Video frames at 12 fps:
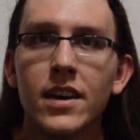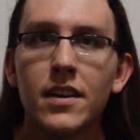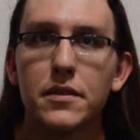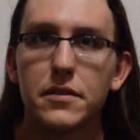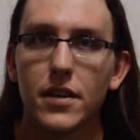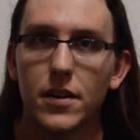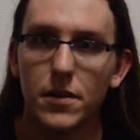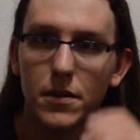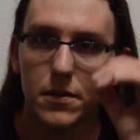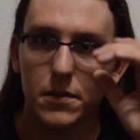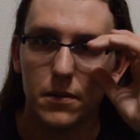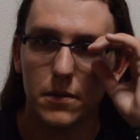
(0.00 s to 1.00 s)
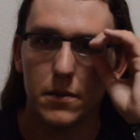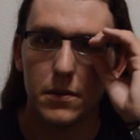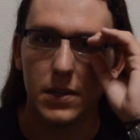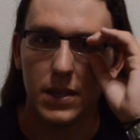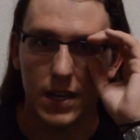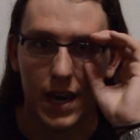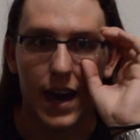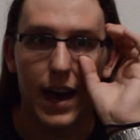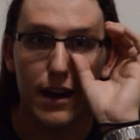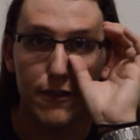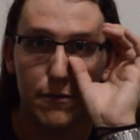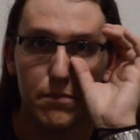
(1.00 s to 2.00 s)
So, yeah,
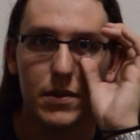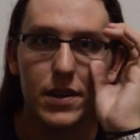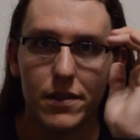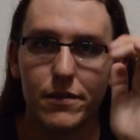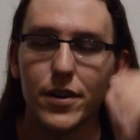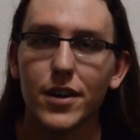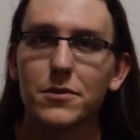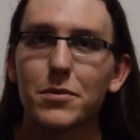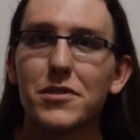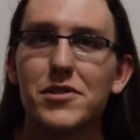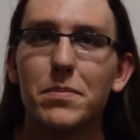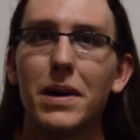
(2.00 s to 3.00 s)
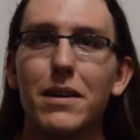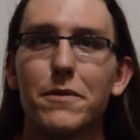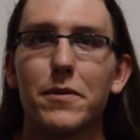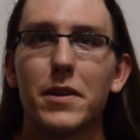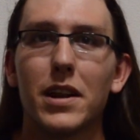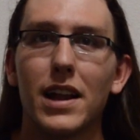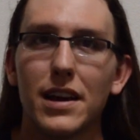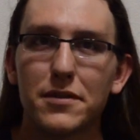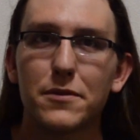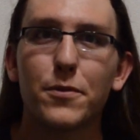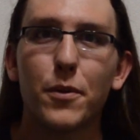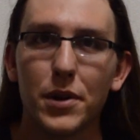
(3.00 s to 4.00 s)
I've been involved with Japan for the
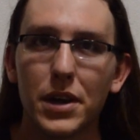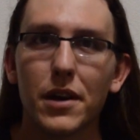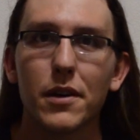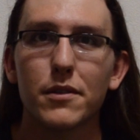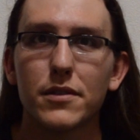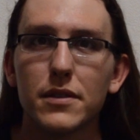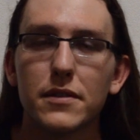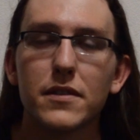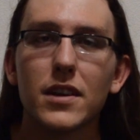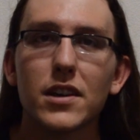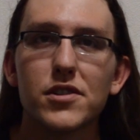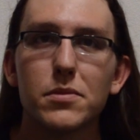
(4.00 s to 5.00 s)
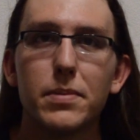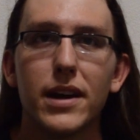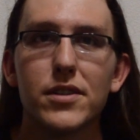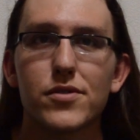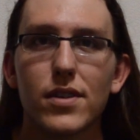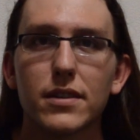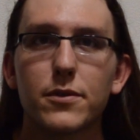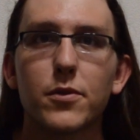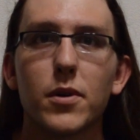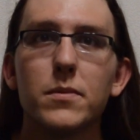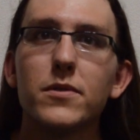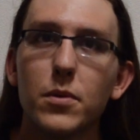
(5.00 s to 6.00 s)
last 4 years, and seeing Japan
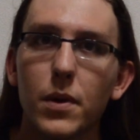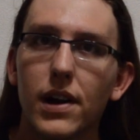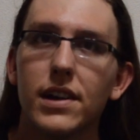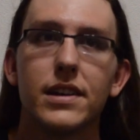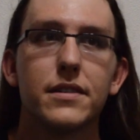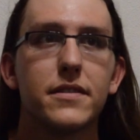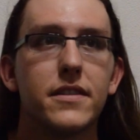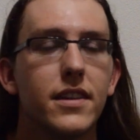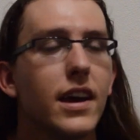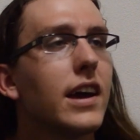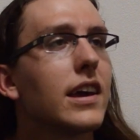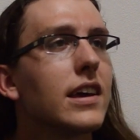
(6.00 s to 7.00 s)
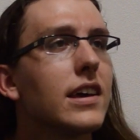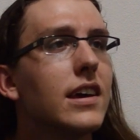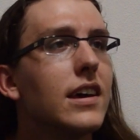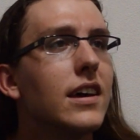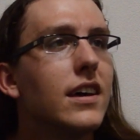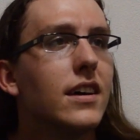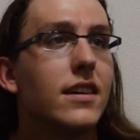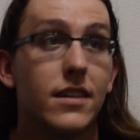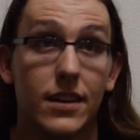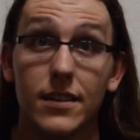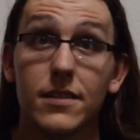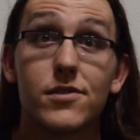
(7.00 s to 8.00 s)
transform to where it is today.
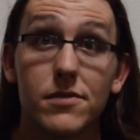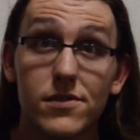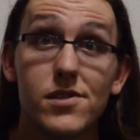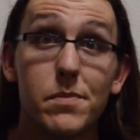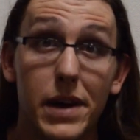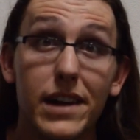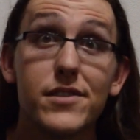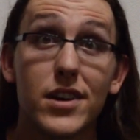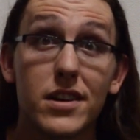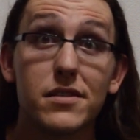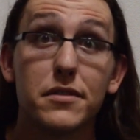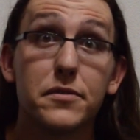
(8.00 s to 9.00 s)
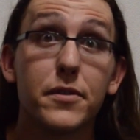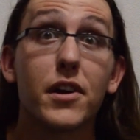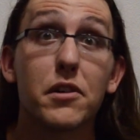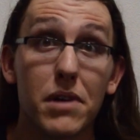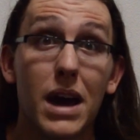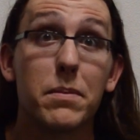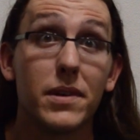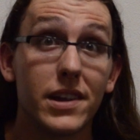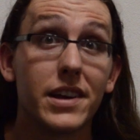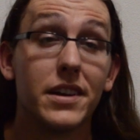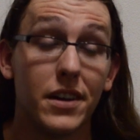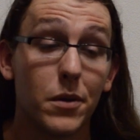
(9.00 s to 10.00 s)
Japan changes very rapidly,
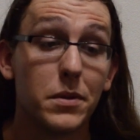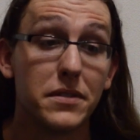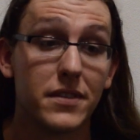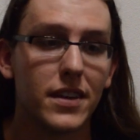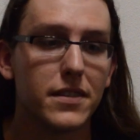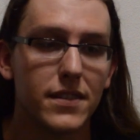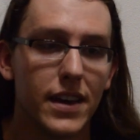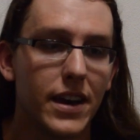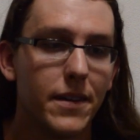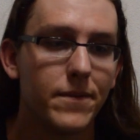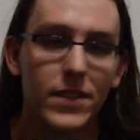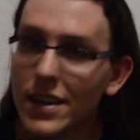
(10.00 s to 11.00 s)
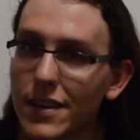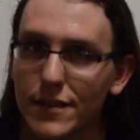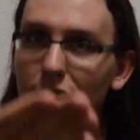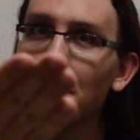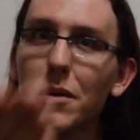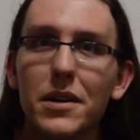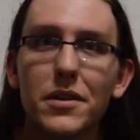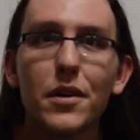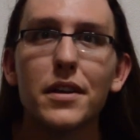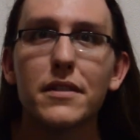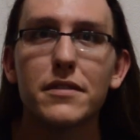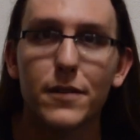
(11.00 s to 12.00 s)
and it always does that. You see, I wouldn't know
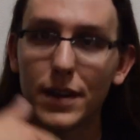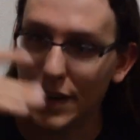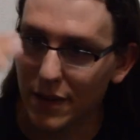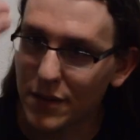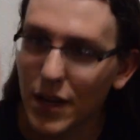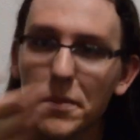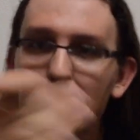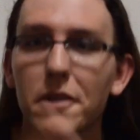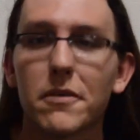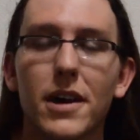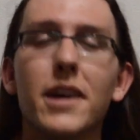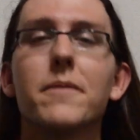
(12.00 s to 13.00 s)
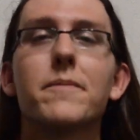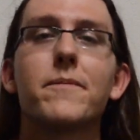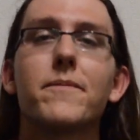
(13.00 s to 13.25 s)
this if I didn't come here, right?